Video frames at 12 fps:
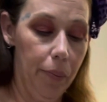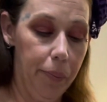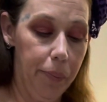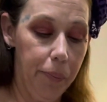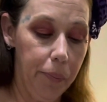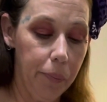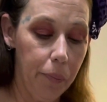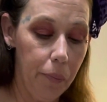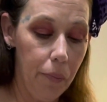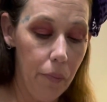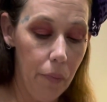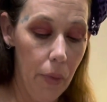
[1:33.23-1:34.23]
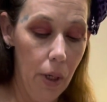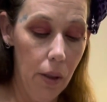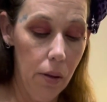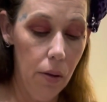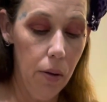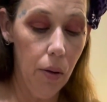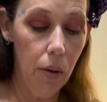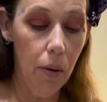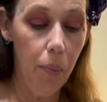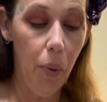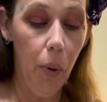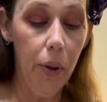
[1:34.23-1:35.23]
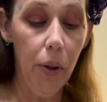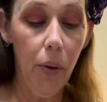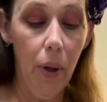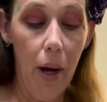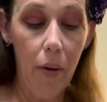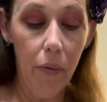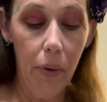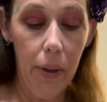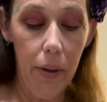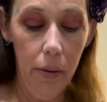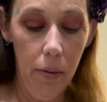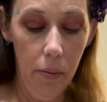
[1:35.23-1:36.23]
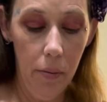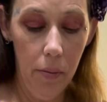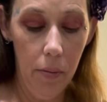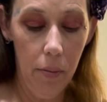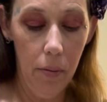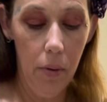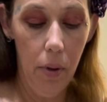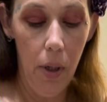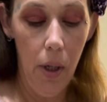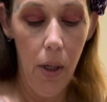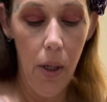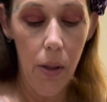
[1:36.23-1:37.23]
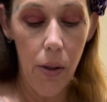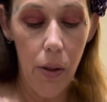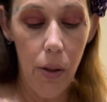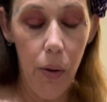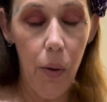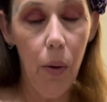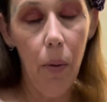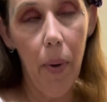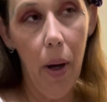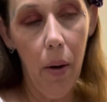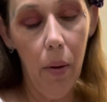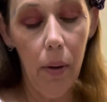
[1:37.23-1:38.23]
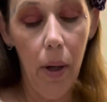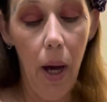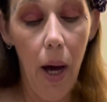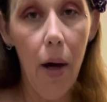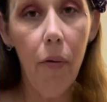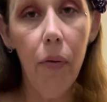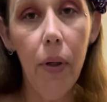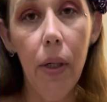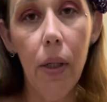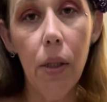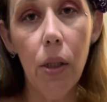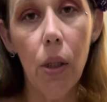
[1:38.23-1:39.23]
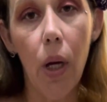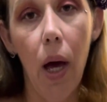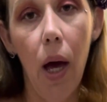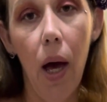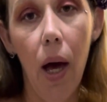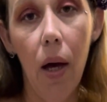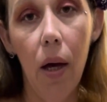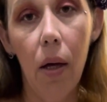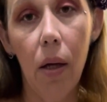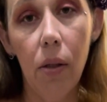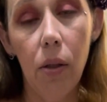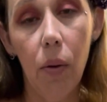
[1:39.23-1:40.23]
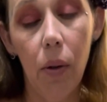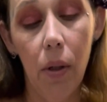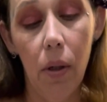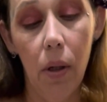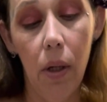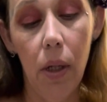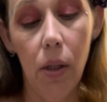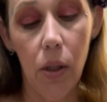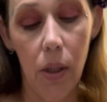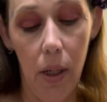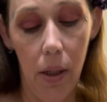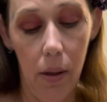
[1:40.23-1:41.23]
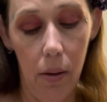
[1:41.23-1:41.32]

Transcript: So you're gonna pour your gravel in to about a half an inch to an inch thick.